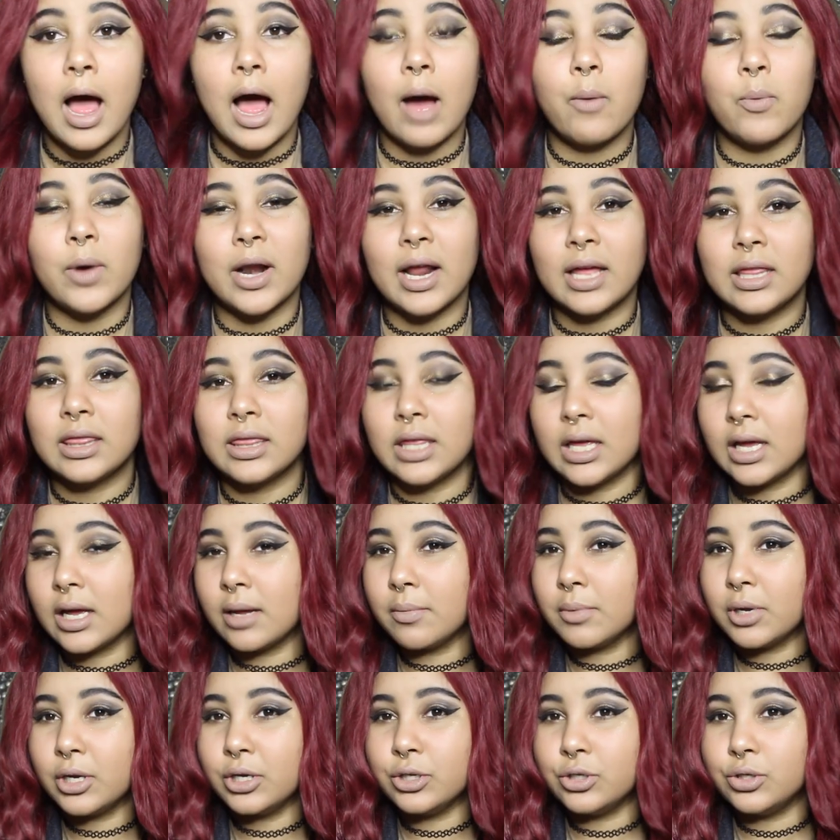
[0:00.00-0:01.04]
What I think
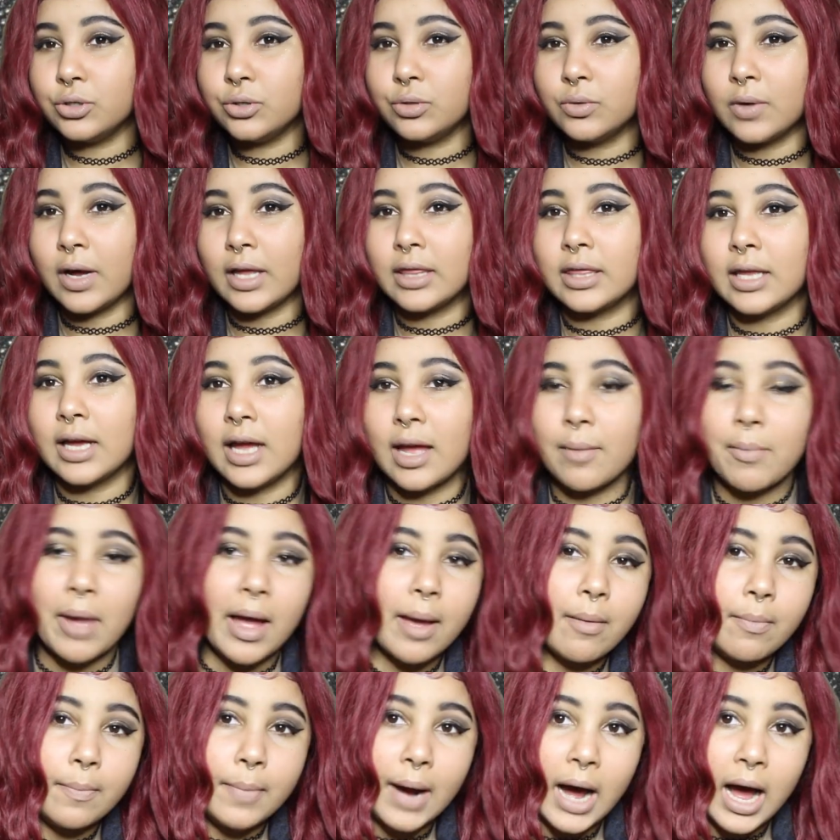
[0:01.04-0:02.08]
I'm gonna do, I think I
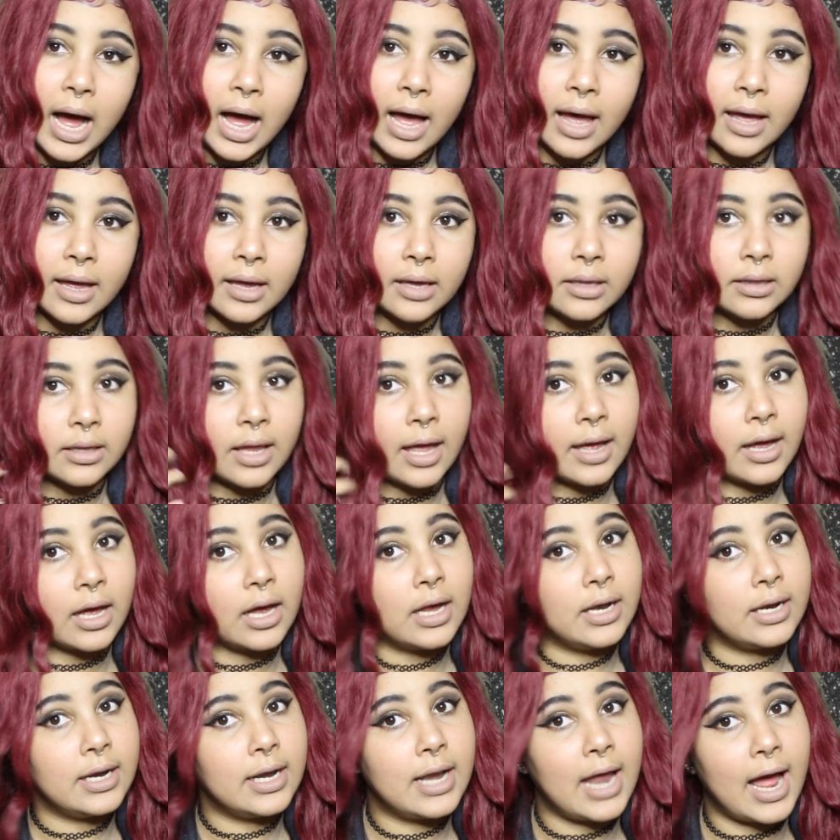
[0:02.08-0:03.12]
might buy like
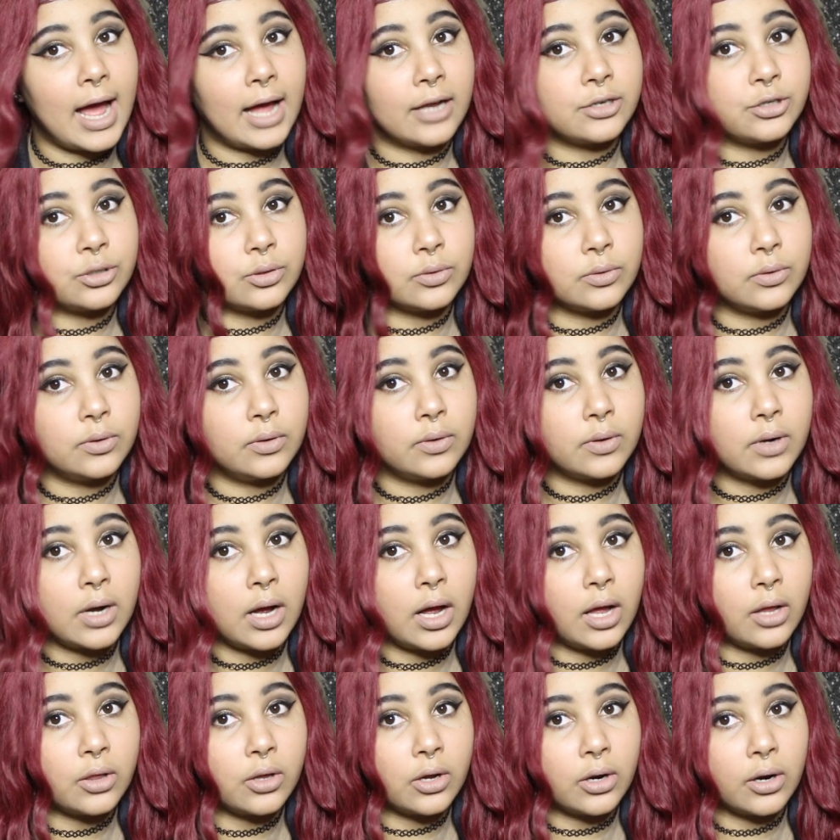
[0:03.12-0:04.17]
a natural
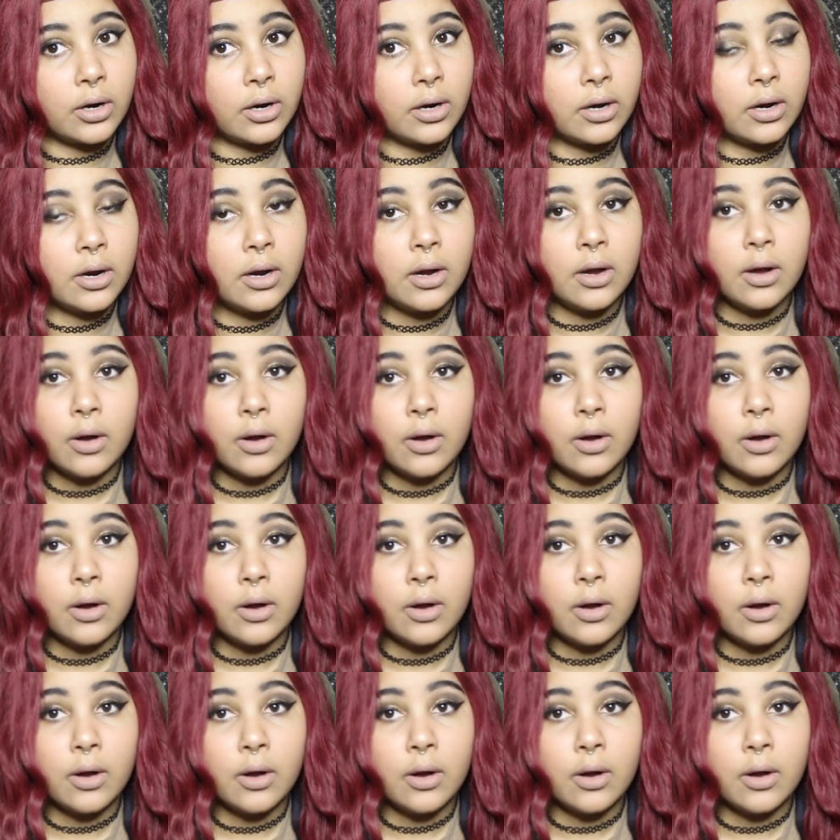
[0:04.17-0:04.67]
color